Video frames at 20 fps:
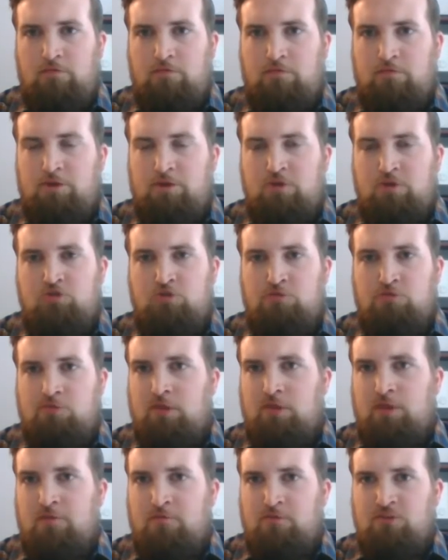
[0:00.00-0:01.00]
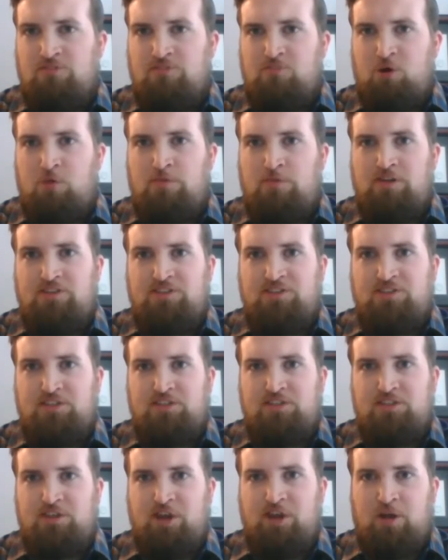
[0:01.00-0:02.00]
federal relief for small
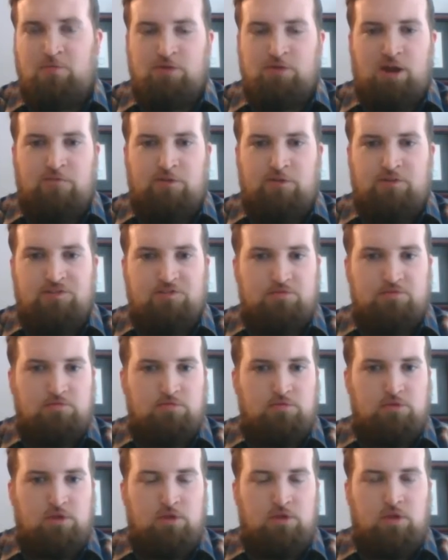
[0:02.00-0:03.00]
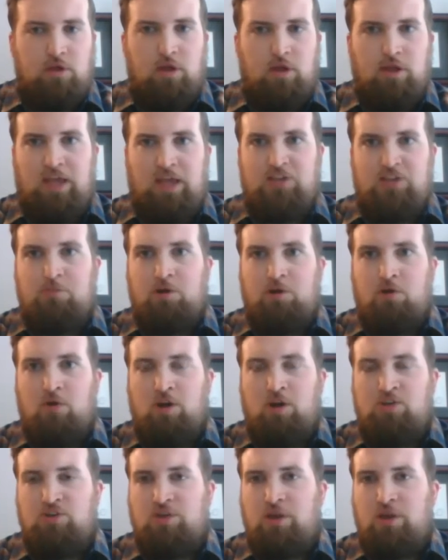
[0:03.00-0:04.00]
businesses and nonprofits? That should be a
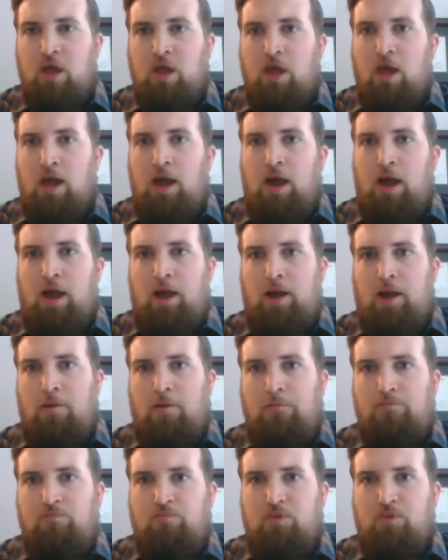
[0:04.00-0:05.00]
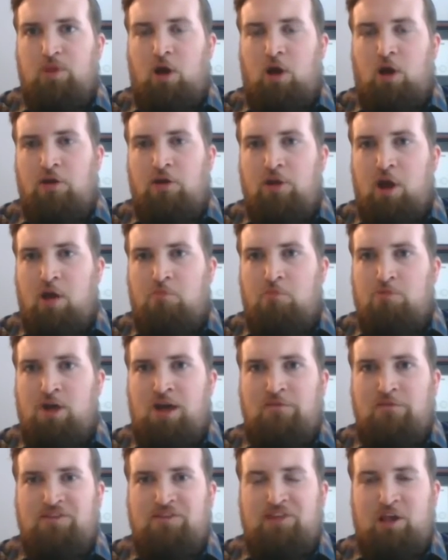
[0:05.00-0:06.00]
question. Are
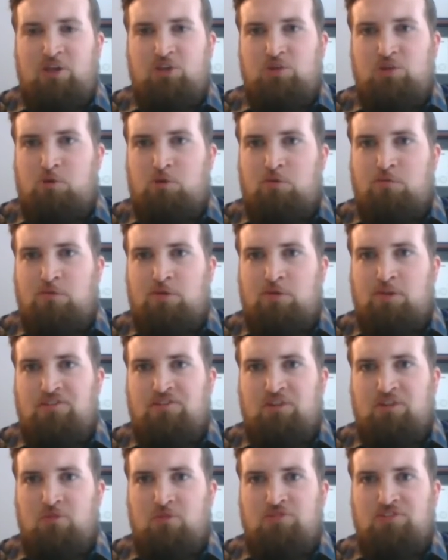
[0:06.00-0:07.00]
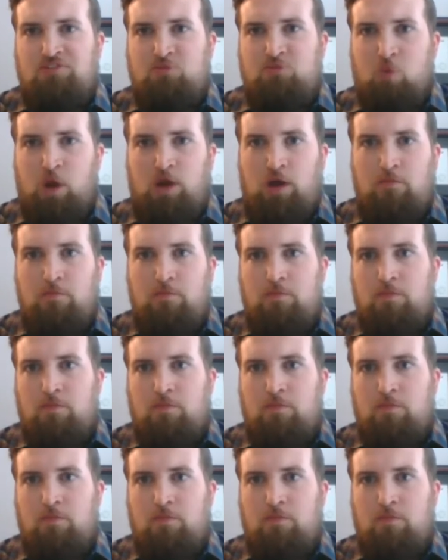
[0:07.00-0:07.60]
nonprofits eligible for these loans as well?